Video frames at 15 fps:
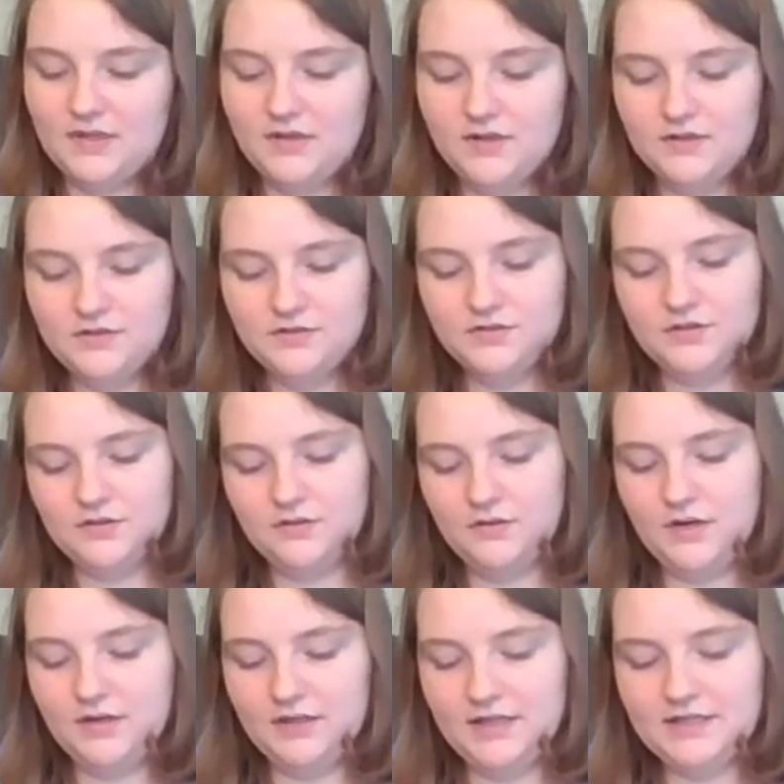So
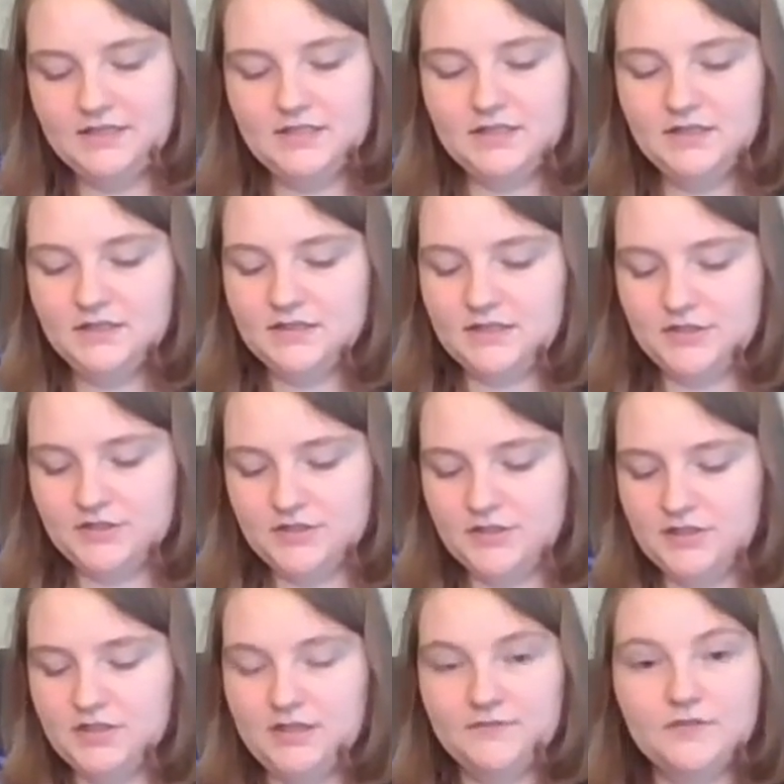all I did is I just
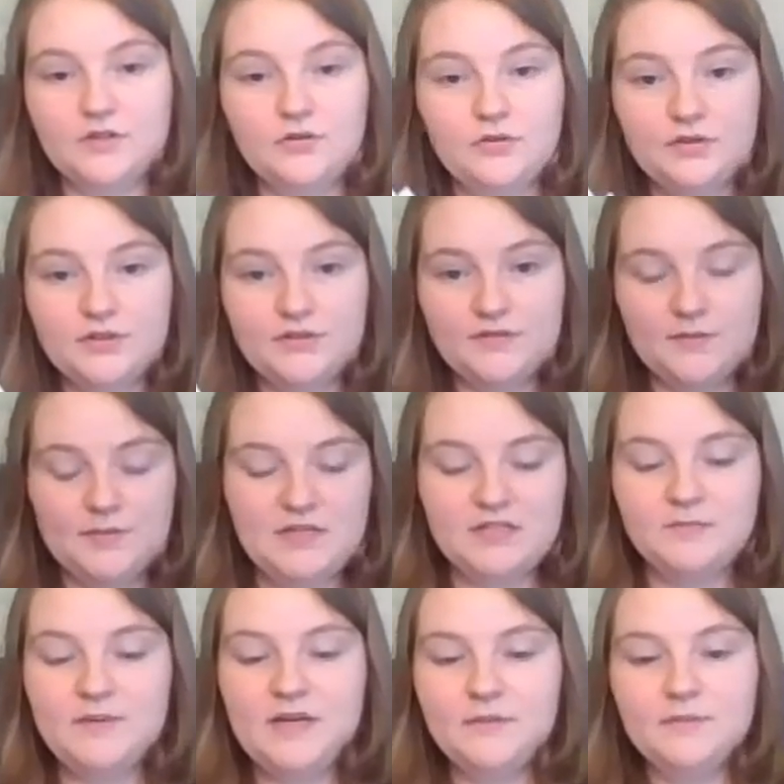cut off the corner of the piece
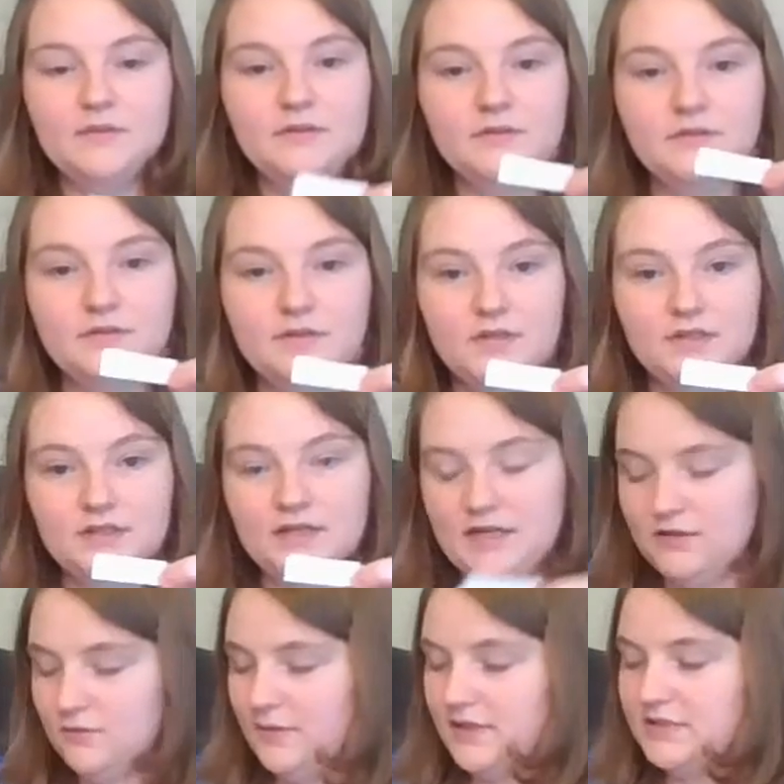of paper, got
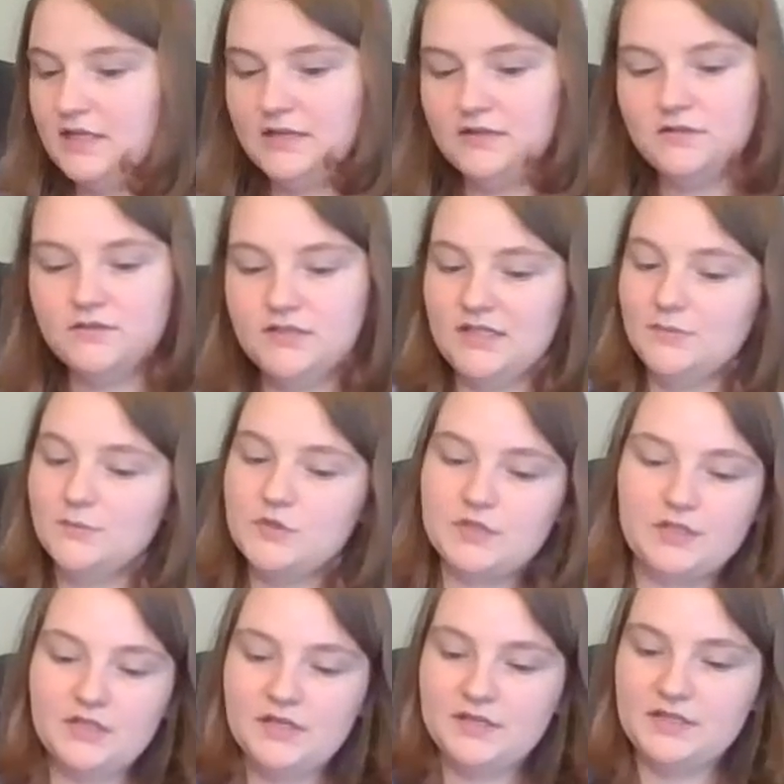a rectangle, and I'm just
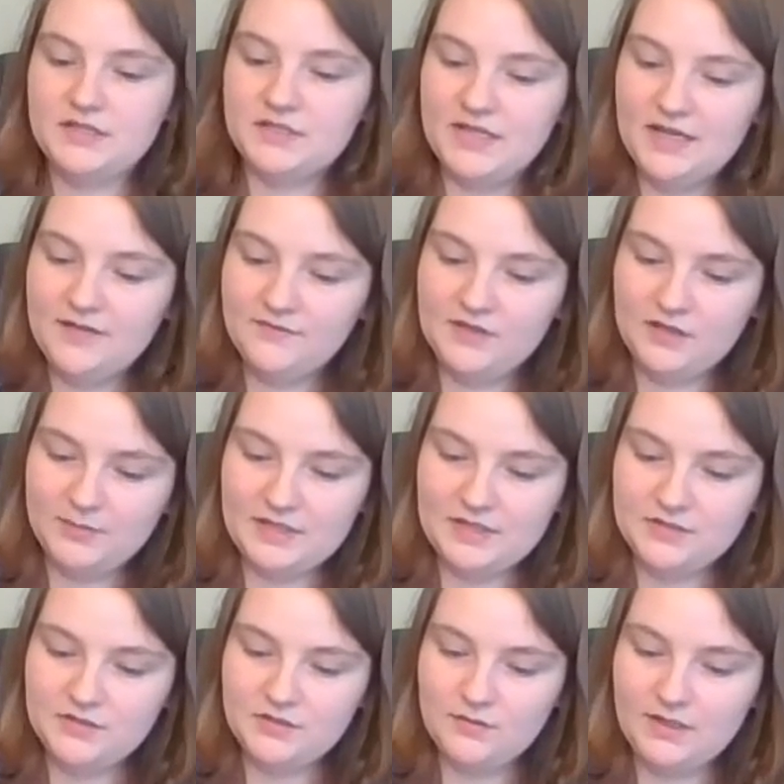going to cut this in half. That'll be his
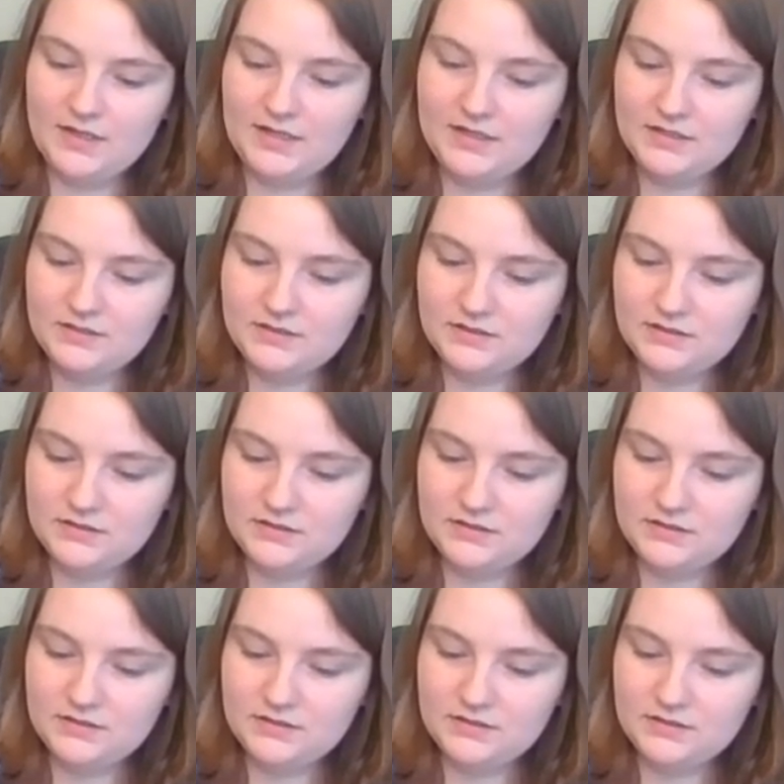two eyes.